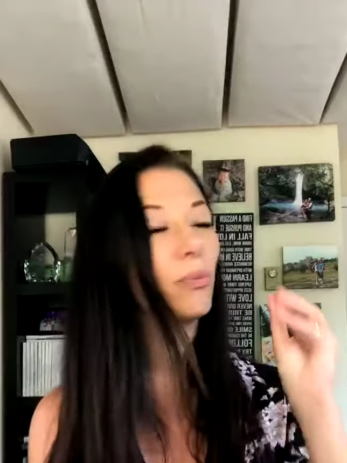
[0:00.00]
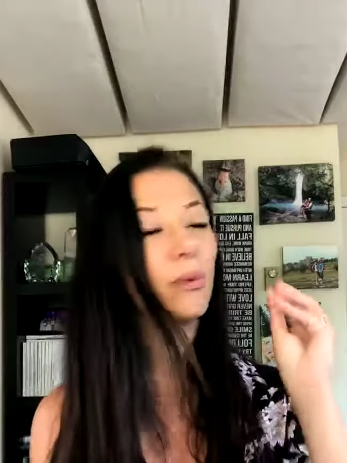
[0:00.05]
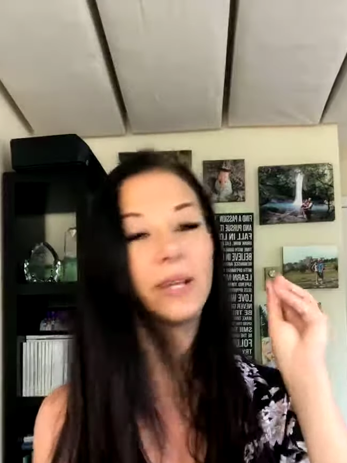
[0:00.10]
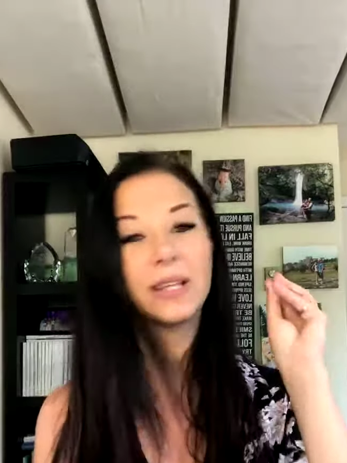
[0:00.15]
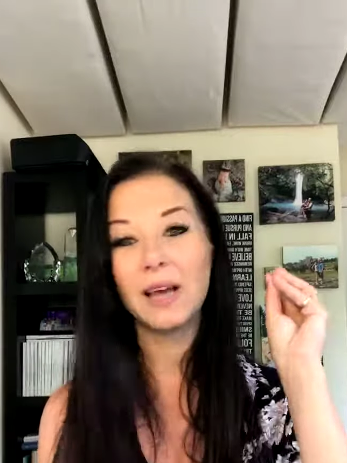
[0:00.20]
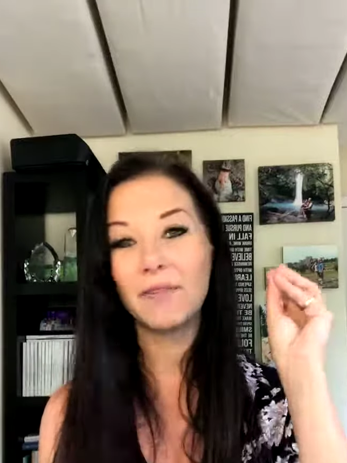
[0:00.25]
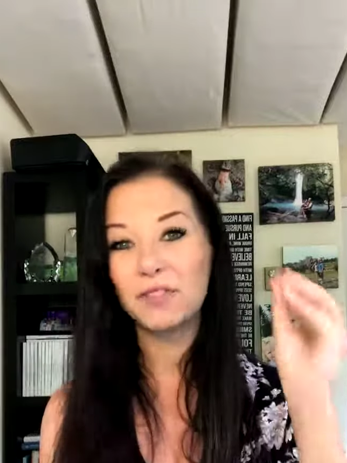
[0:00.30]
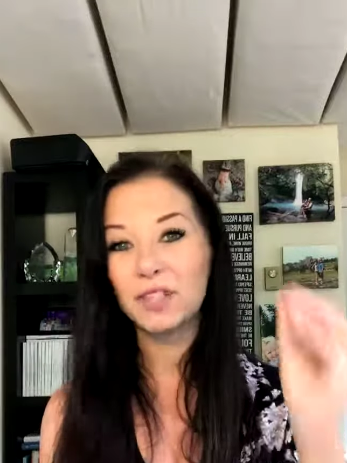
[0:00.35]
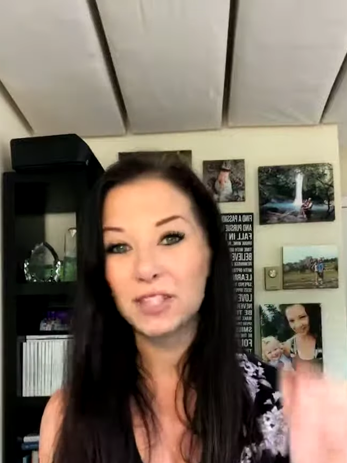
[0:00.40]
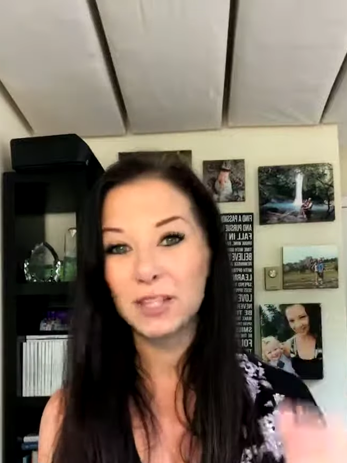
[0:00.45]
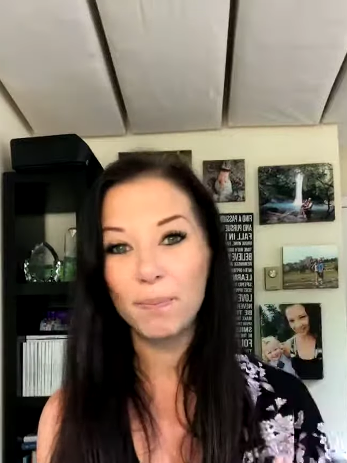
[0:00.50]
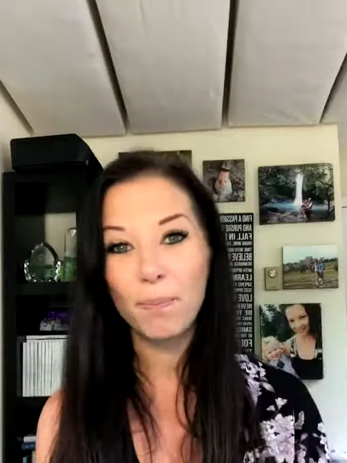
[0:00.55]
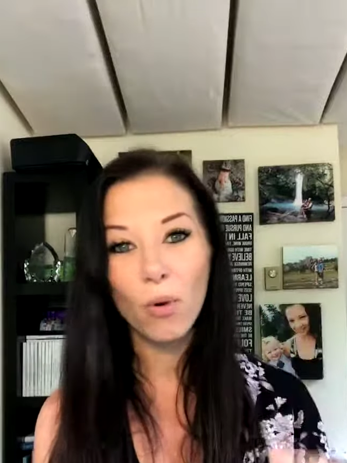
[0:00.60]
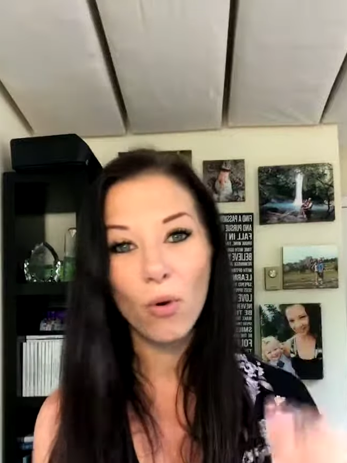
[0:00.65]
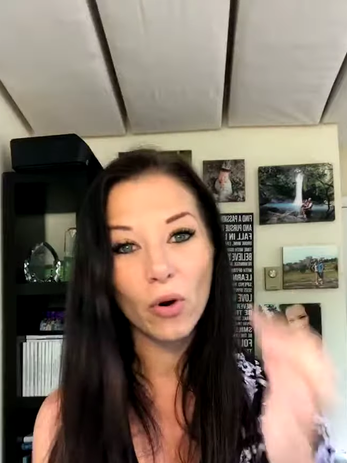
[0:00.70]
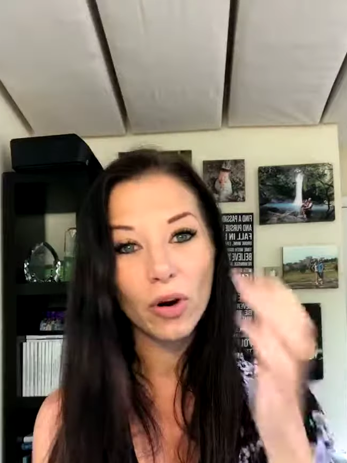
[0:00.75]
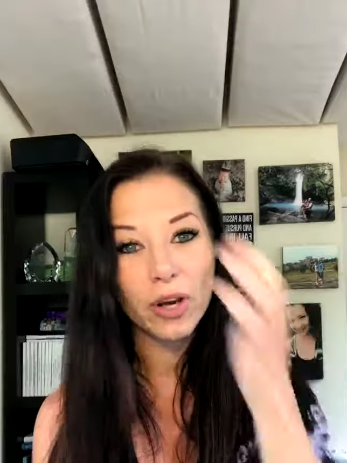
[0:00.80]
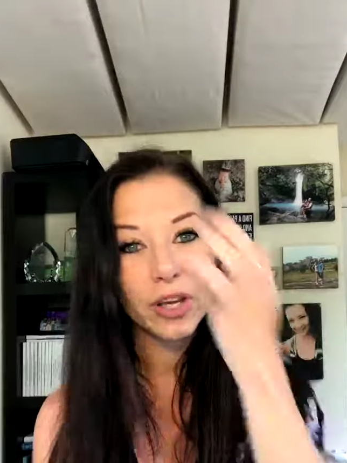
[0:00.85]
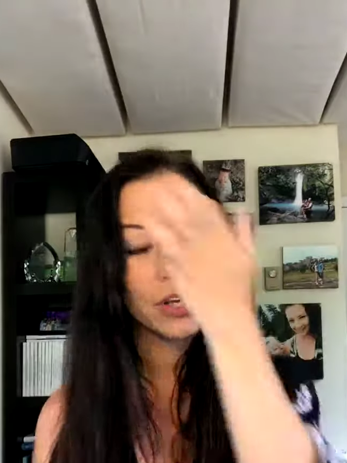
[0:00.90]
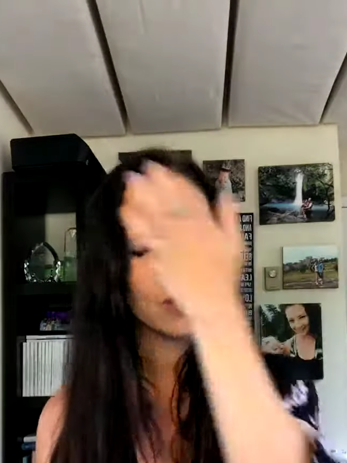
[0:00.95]
We'd love to
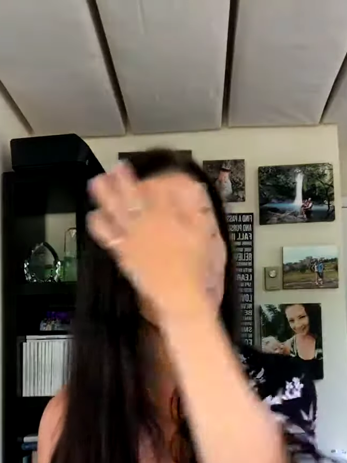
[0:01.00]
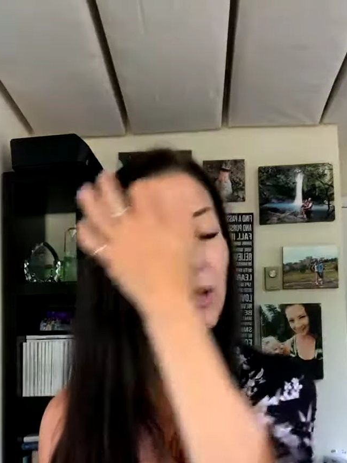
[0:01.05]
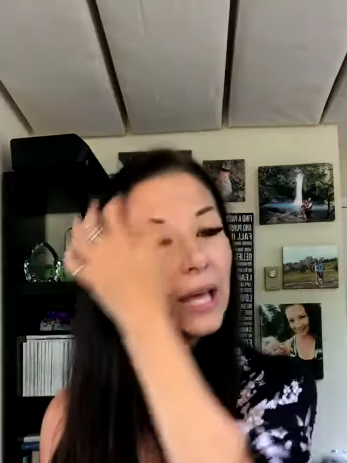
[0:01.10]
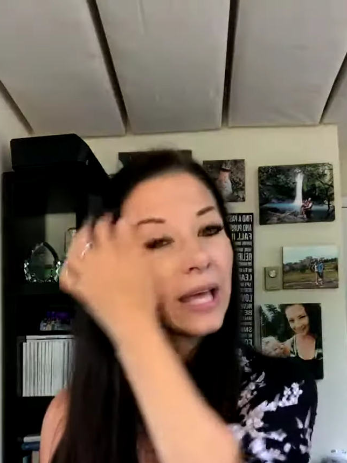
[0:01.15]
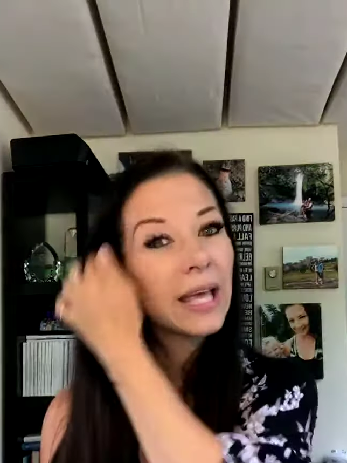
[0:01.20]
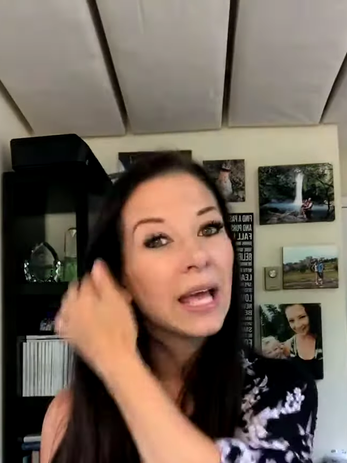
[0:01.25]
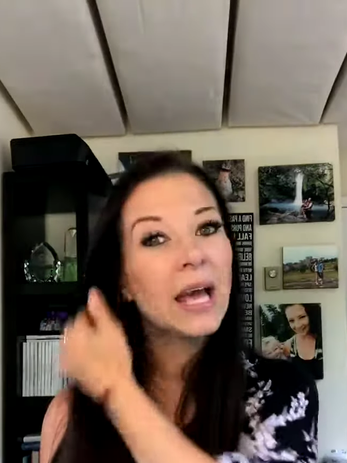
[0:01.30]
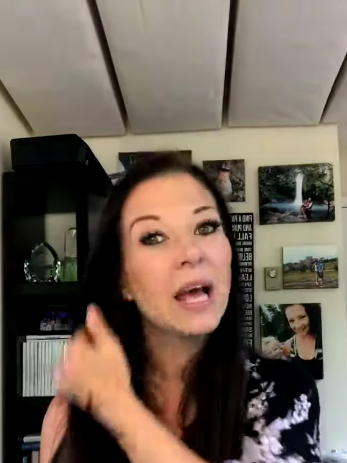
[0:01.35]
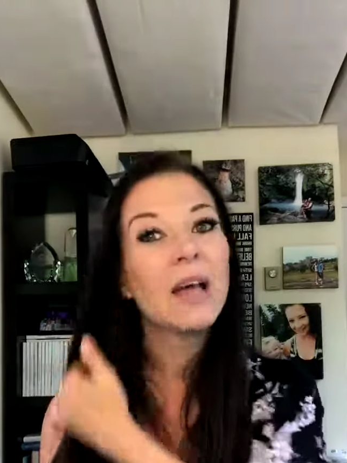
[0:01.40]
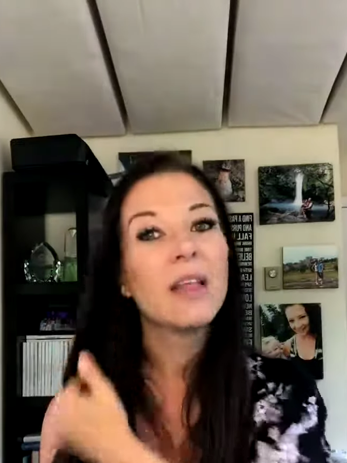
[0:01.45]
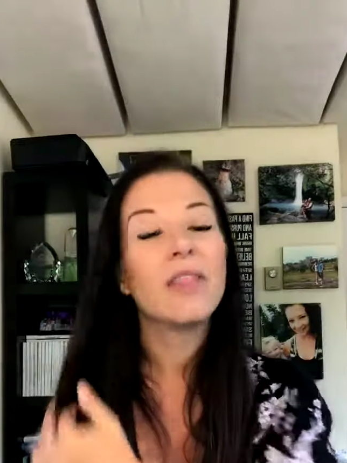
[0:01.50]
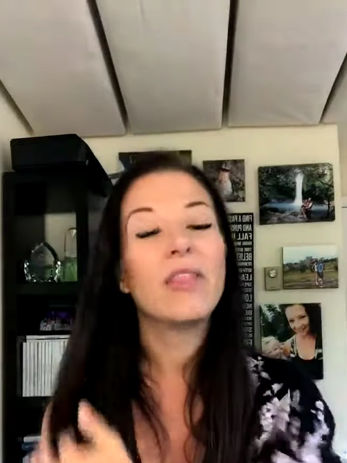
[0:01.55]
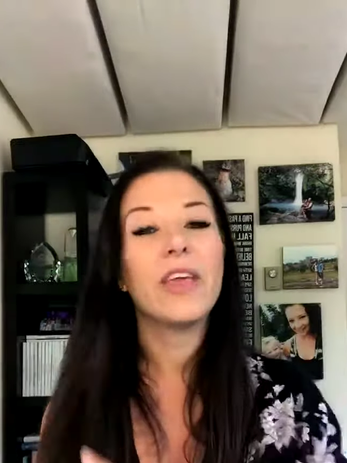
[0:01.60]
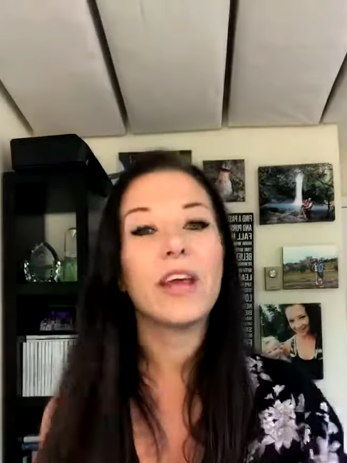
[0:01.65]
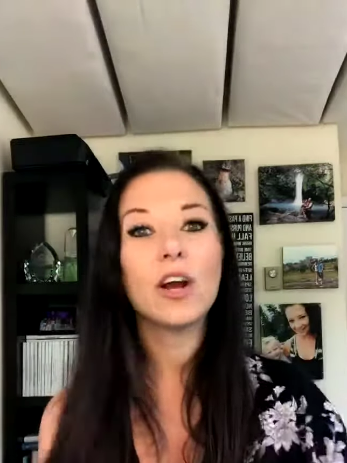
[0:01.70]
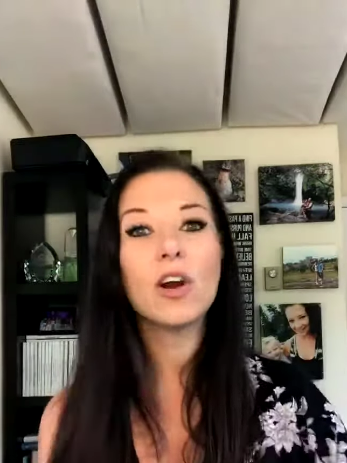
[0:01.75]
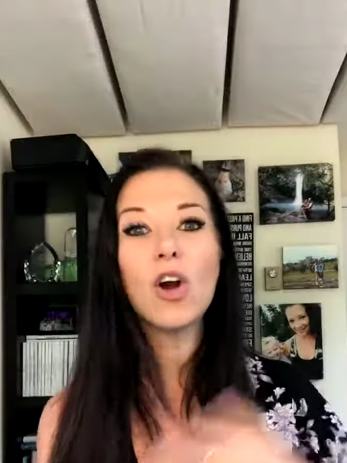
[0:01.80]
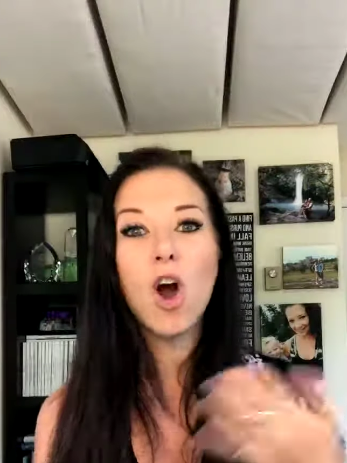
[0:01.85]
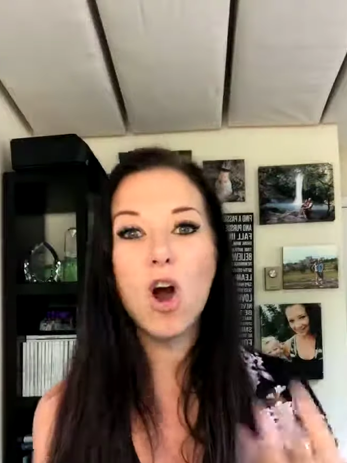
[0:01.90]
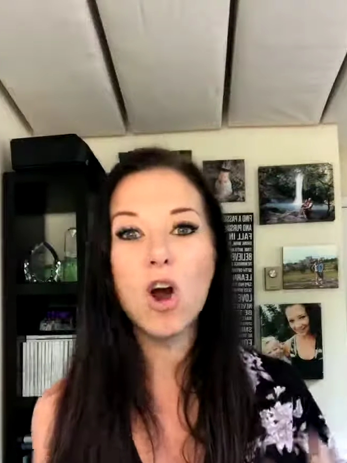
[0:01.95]
support you. Like,
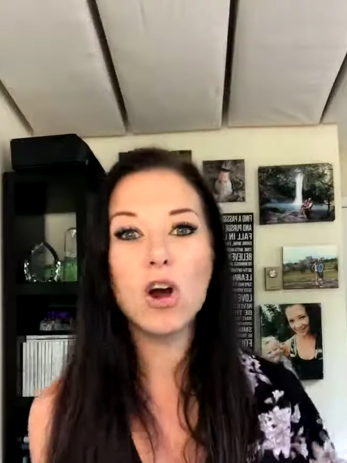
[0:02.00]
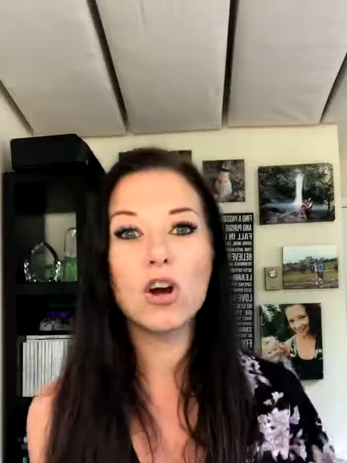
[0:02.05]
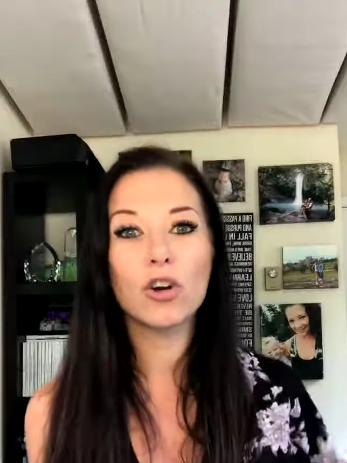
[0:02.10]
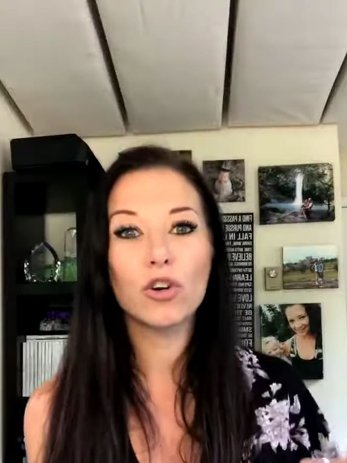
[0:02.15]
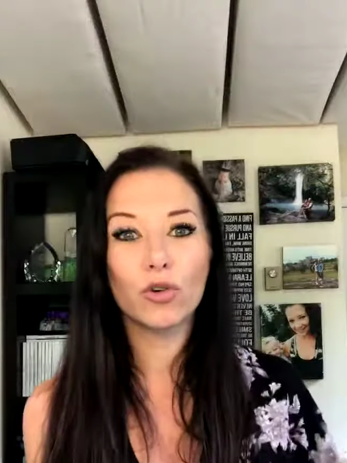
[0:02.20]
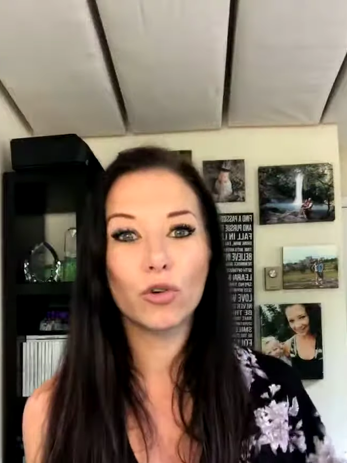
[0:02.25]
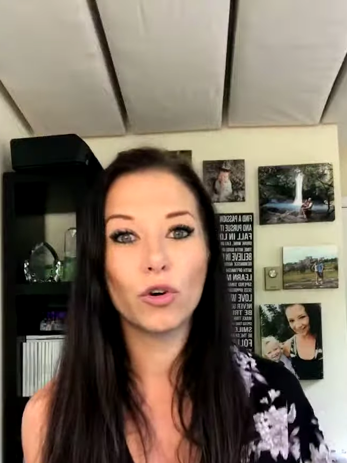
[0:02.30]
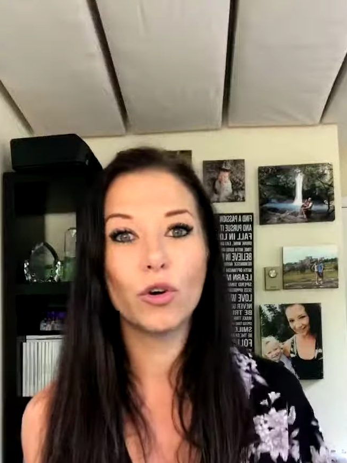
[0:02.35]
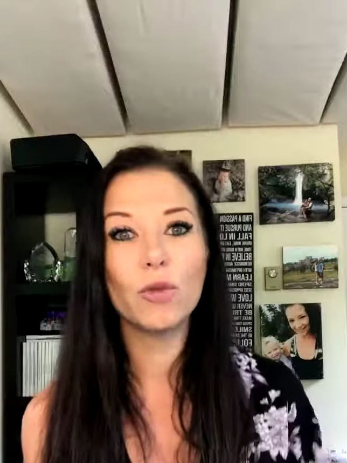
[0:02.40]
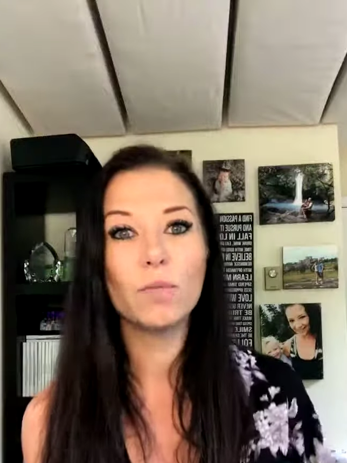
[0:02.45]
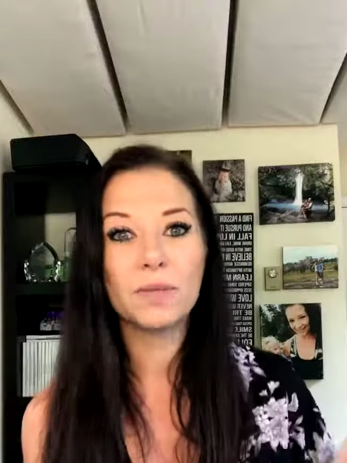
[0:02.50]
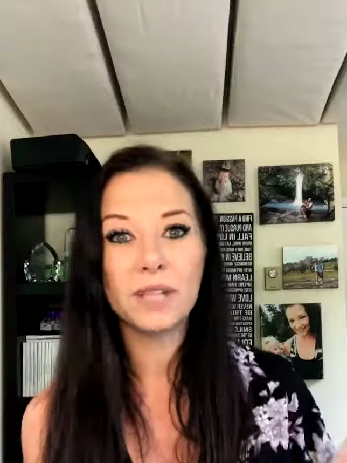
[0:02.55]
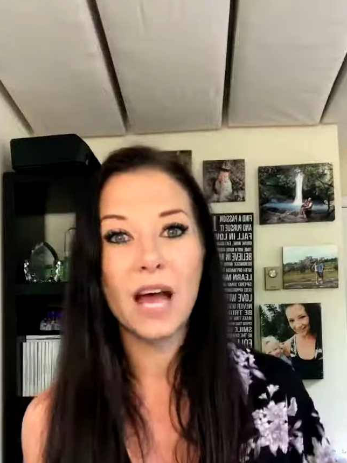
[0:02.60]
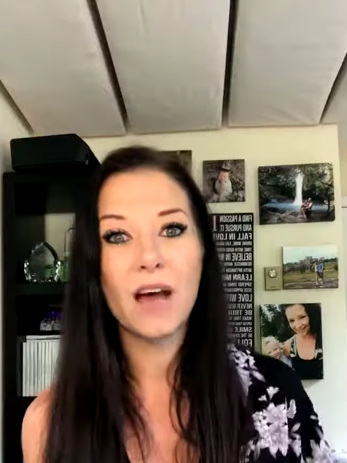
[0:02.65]
there are groups